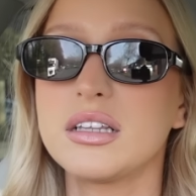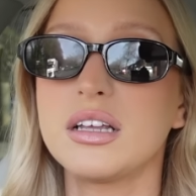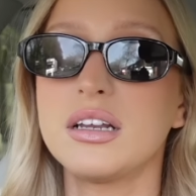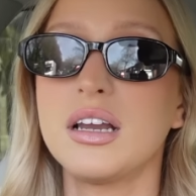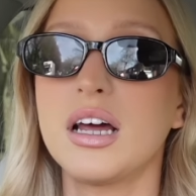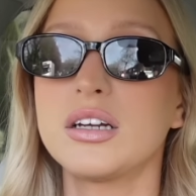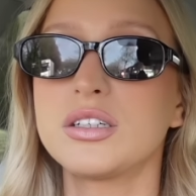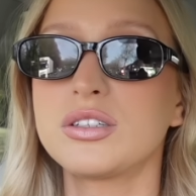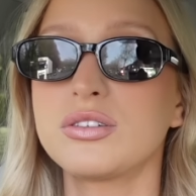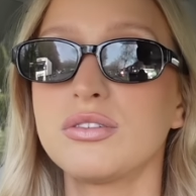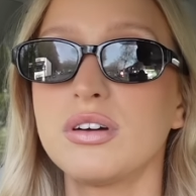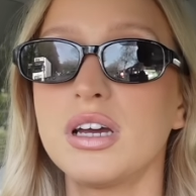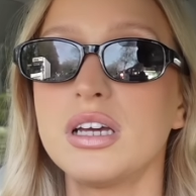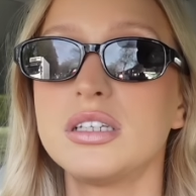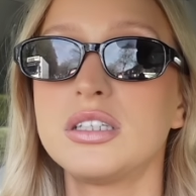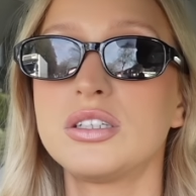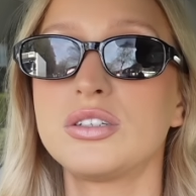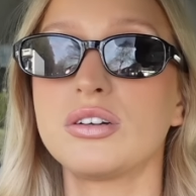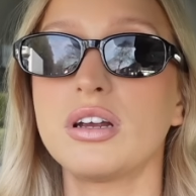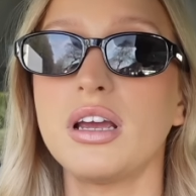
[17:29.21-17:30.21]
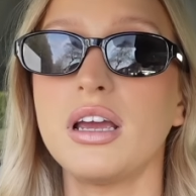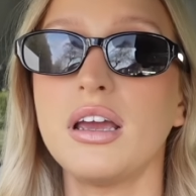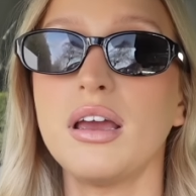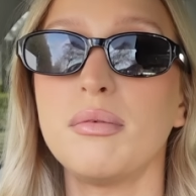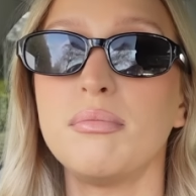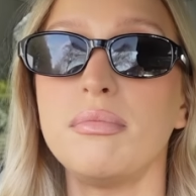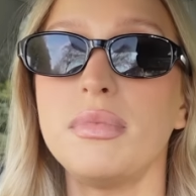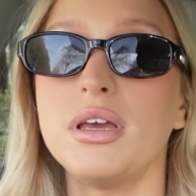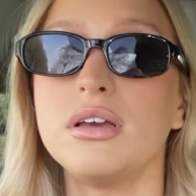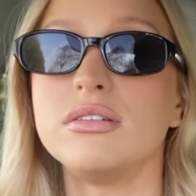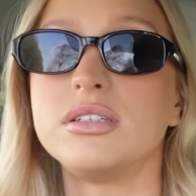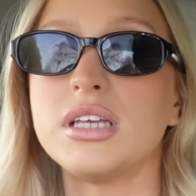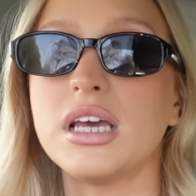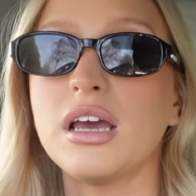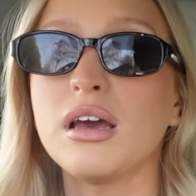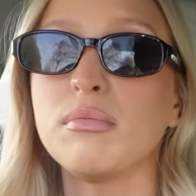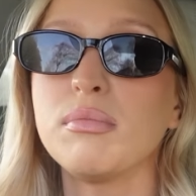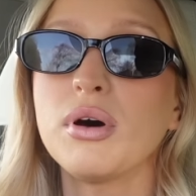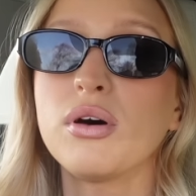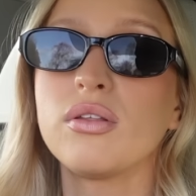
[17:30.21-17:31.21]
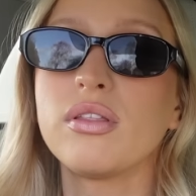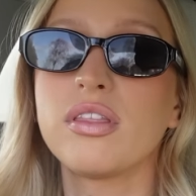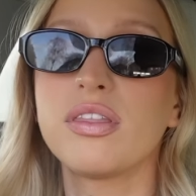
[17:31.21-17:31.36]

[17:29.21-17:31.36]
the Natural History Museum on